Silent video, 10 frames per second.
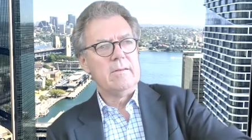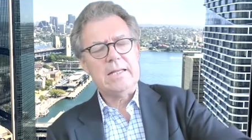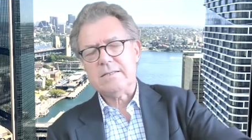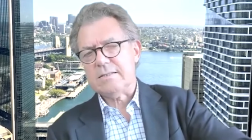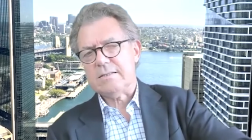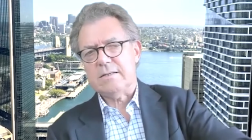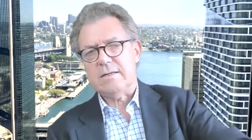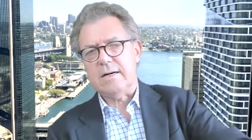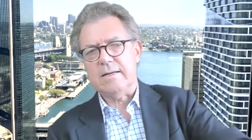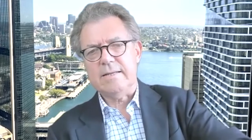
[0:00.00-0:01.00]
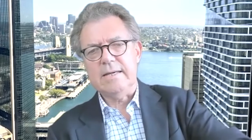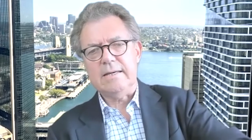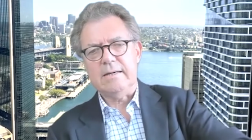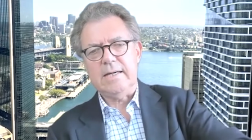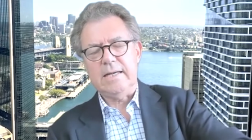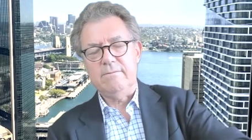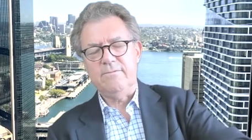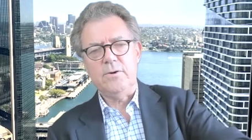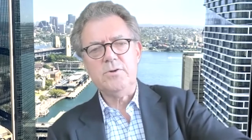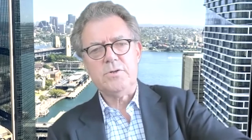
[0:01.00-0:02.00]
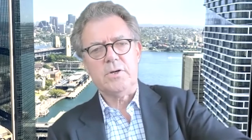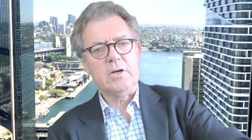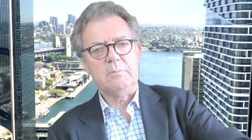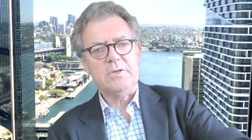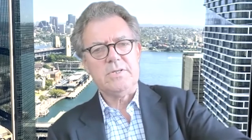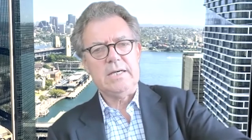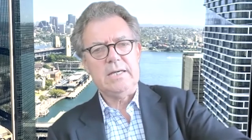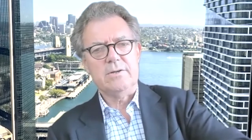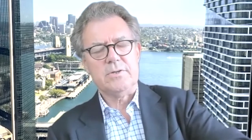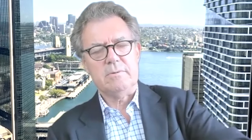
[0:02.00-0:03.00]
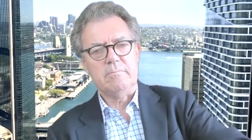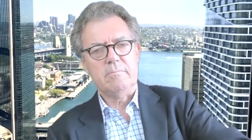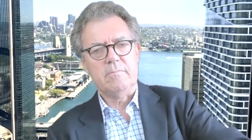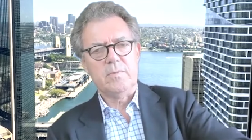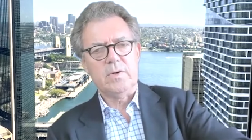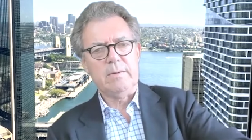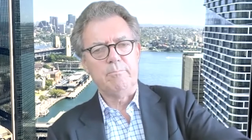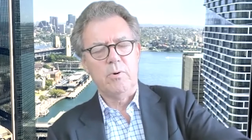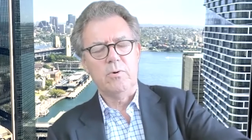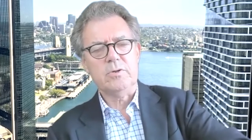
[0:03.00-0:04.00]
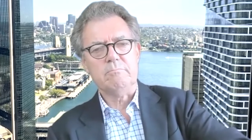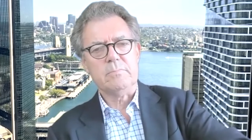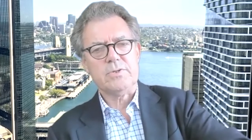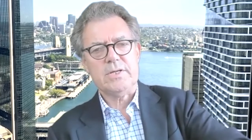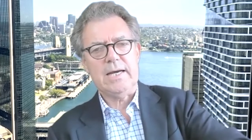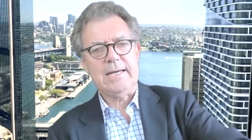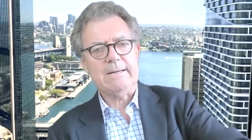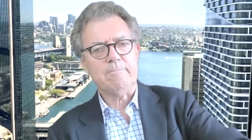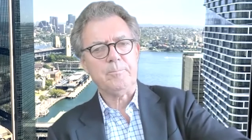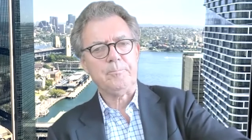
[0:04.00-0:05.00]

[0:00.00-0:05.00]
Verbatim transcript: That's, I think, in future going to be seen as a important mistake.